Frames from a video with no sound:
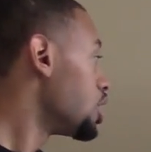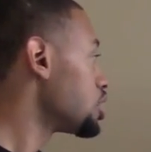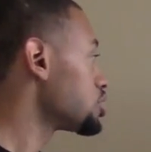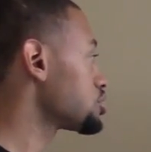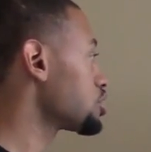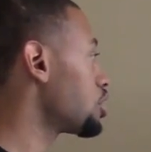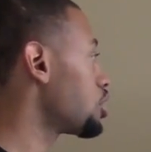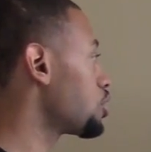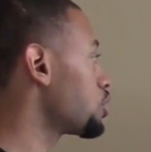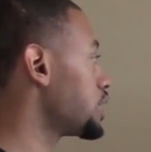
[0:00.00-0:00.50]

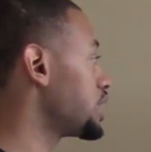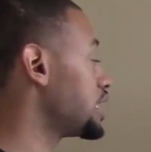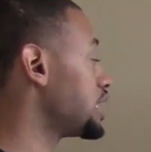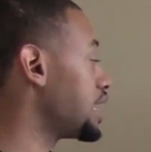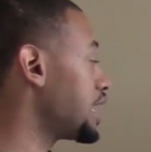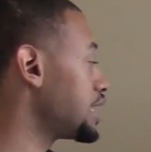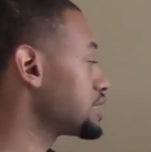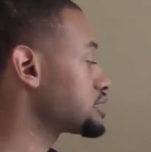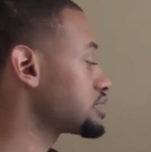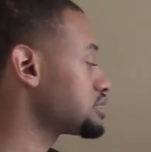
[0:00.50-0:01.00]
So
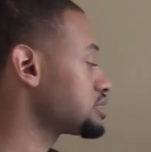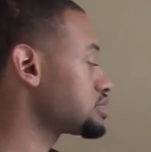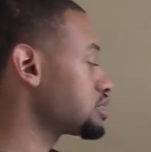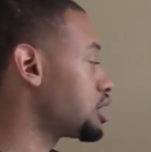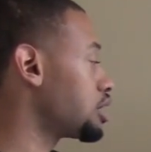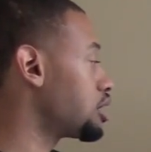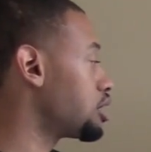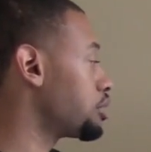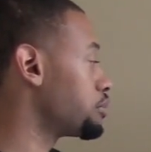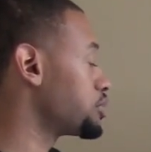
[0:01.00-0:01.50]
in essence,
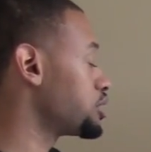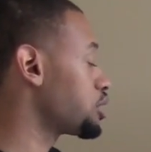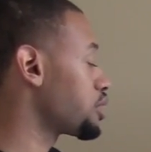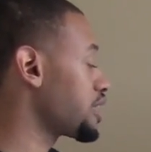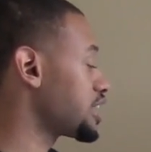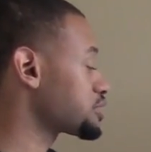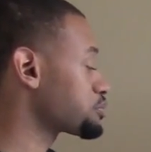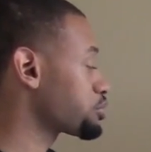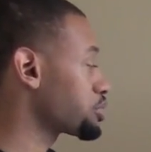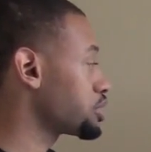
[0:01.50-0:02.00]
um, you
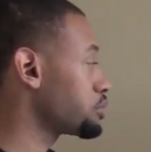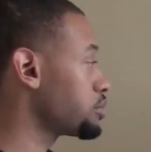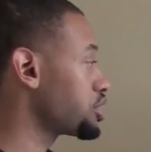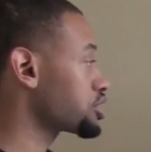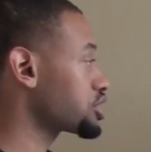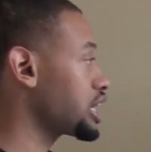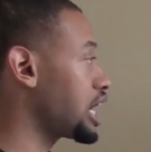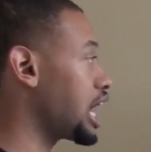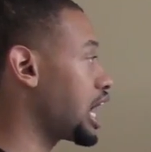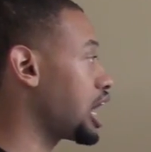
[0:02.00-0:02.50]
know, that's pretty
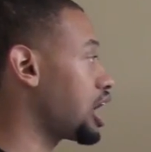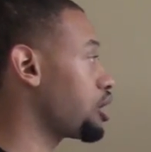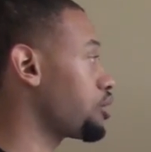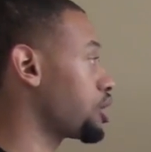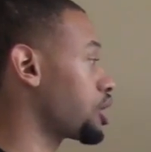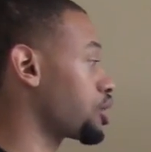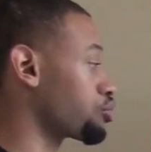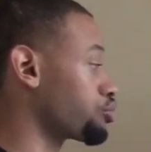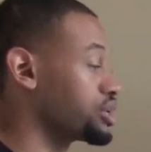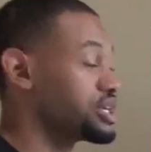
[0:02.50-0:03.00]
much
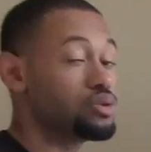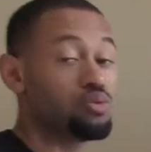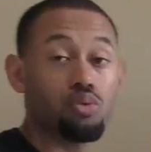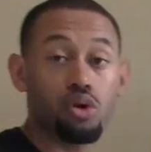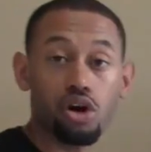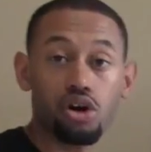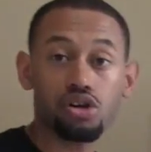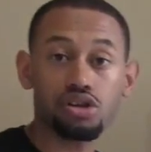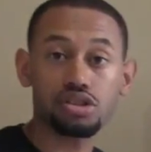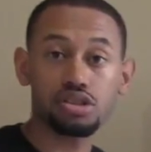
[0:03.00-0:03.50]
how a REIT
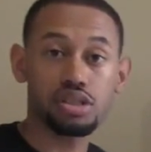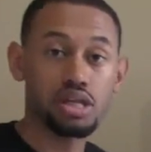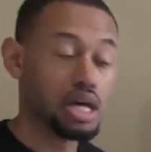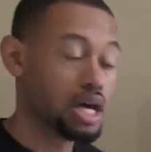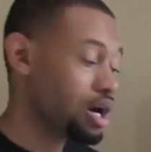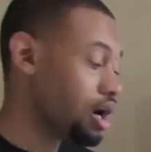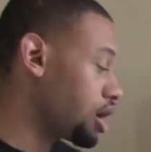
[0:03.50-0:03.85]
works.